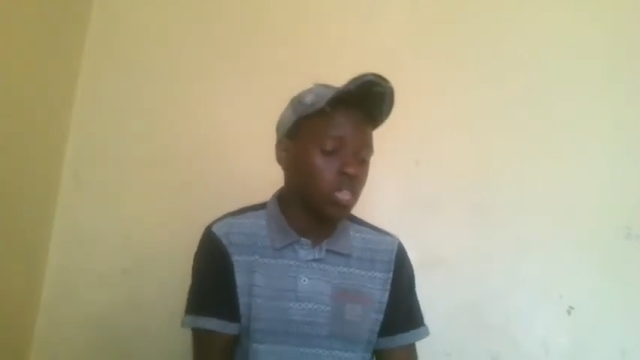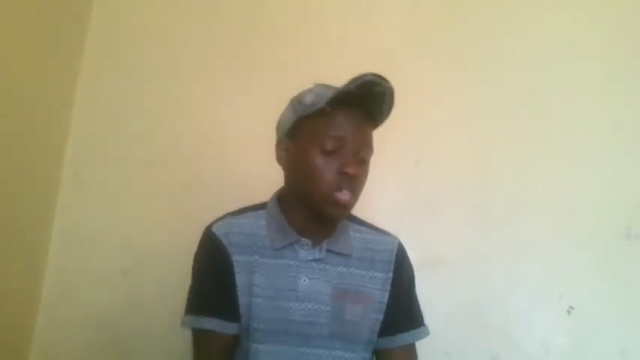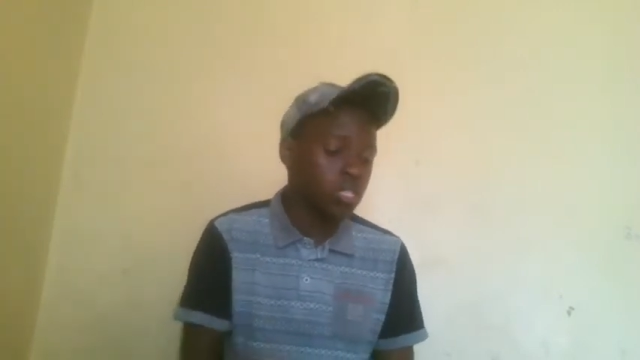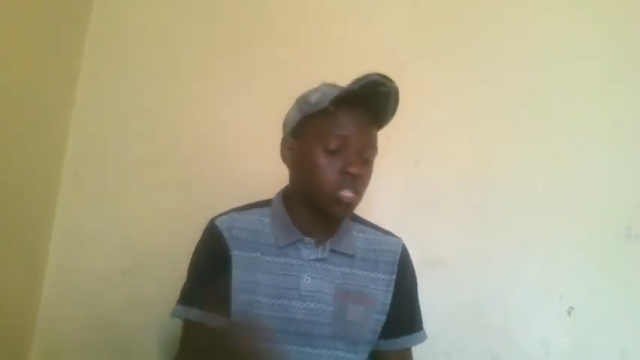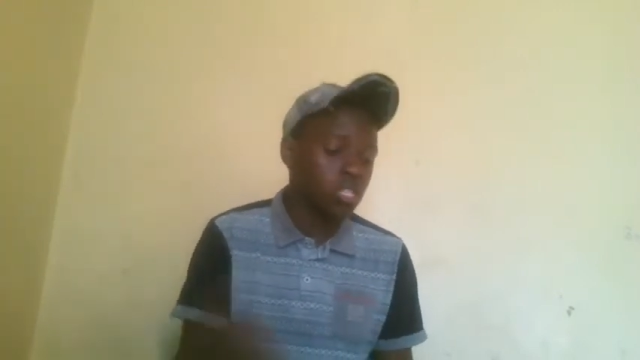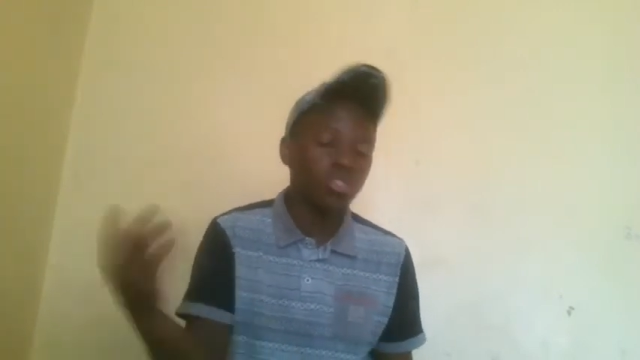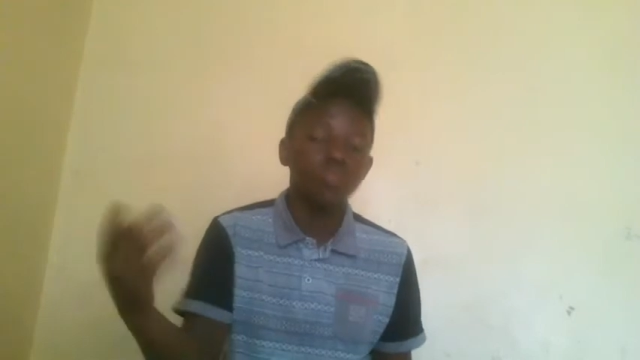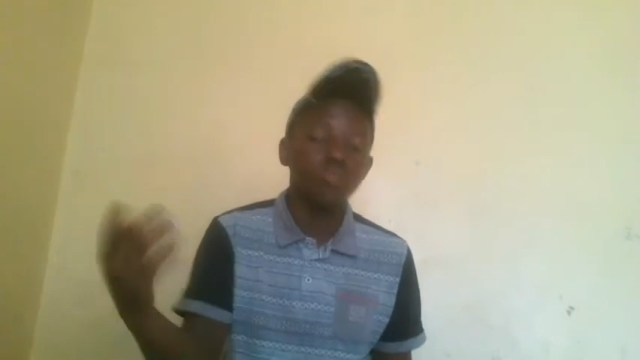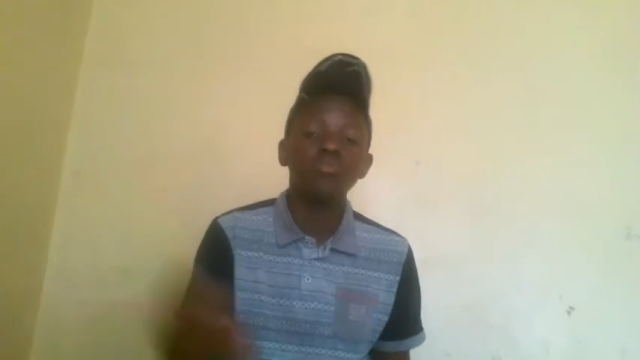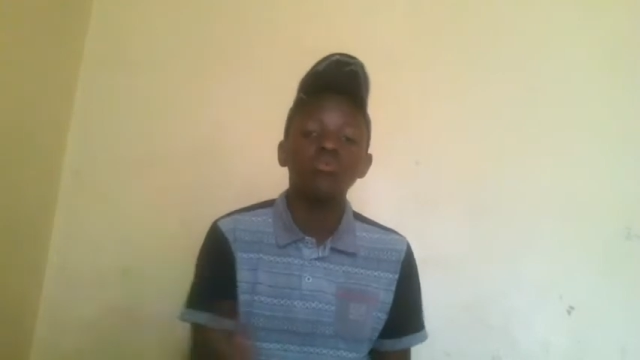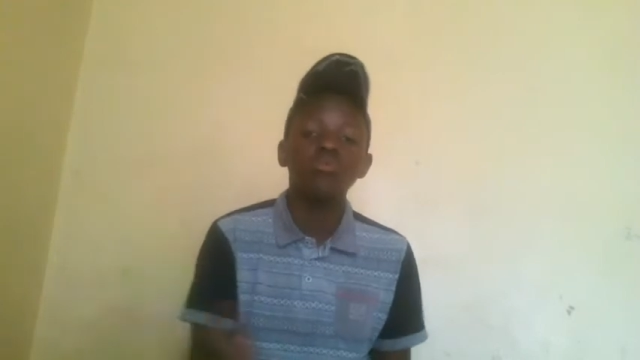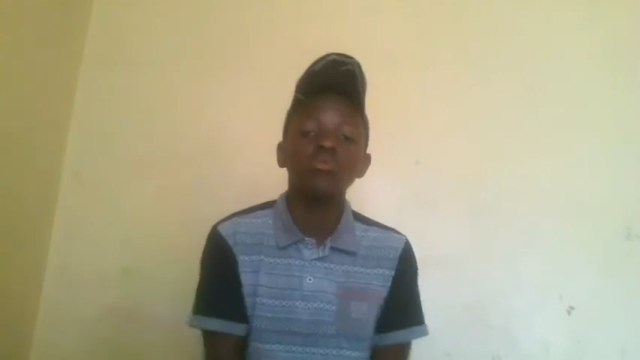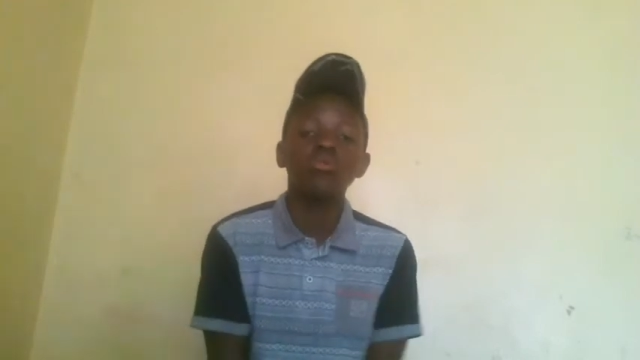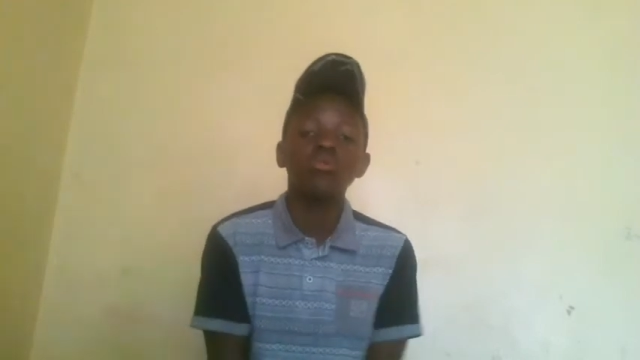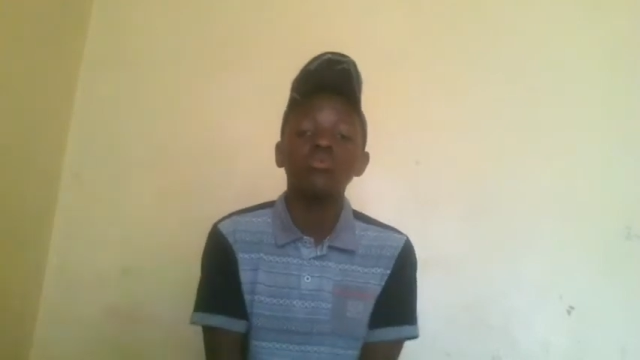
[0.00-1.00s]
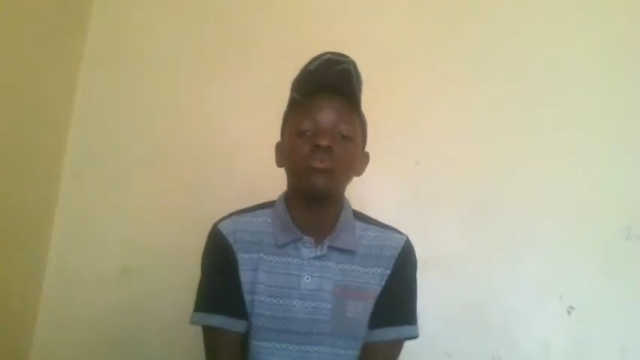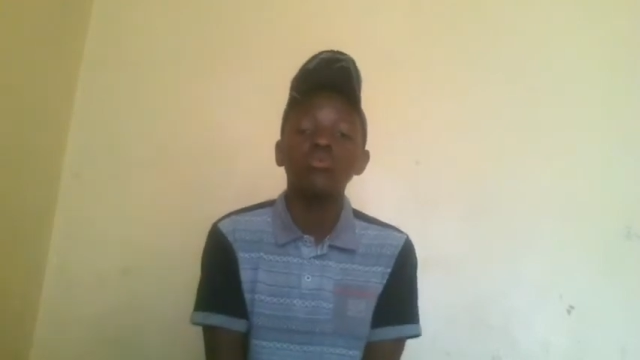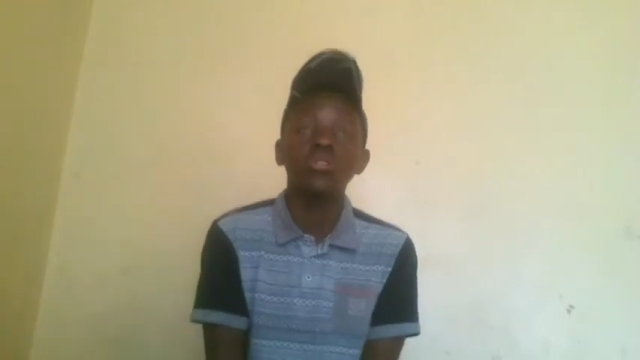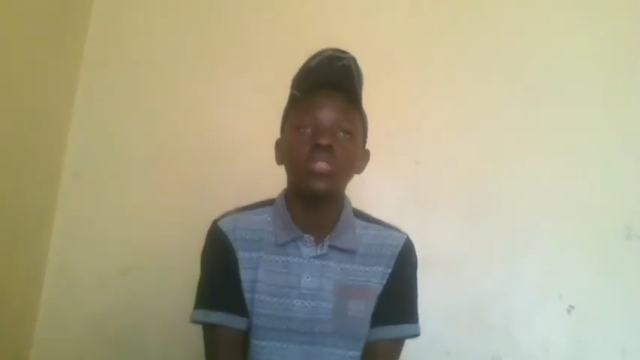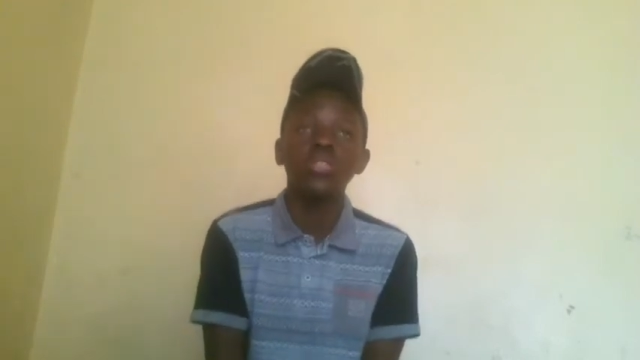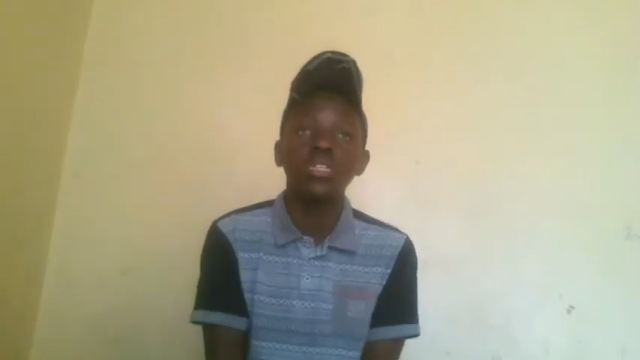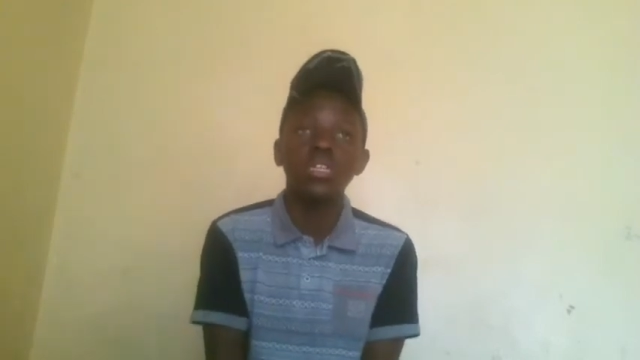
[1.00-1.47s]
distribute your
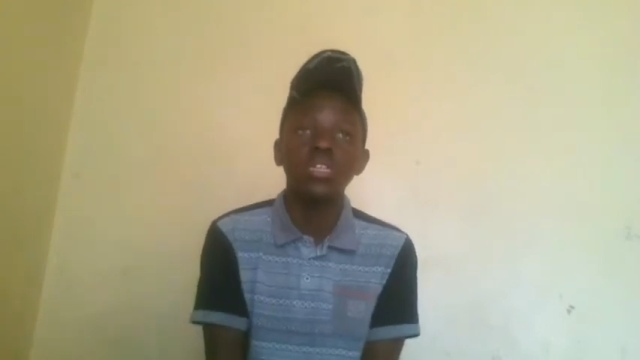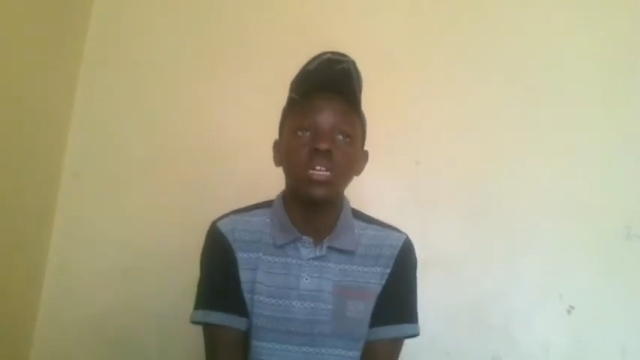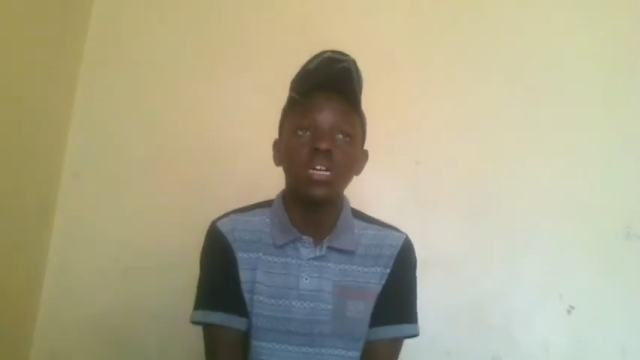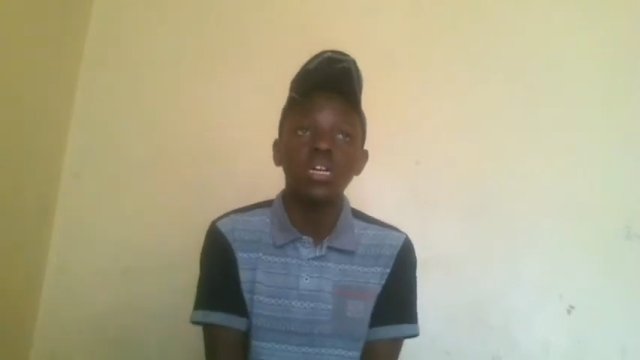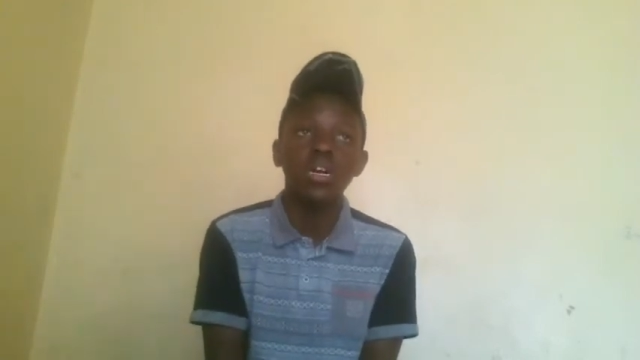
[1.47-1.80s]
music